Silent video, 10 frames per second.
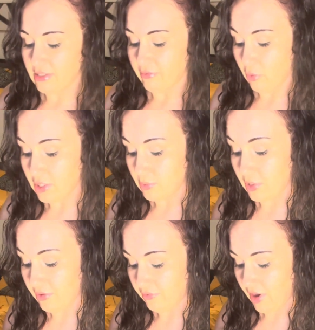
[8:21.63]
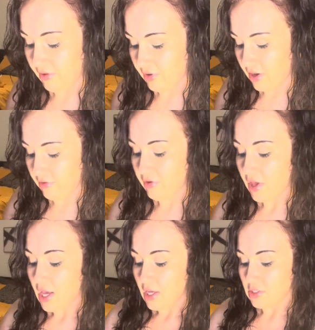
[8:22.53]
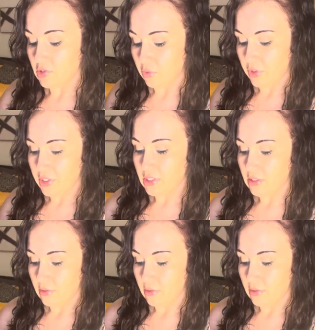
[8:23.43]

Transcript: of Wands with the Five of Swords.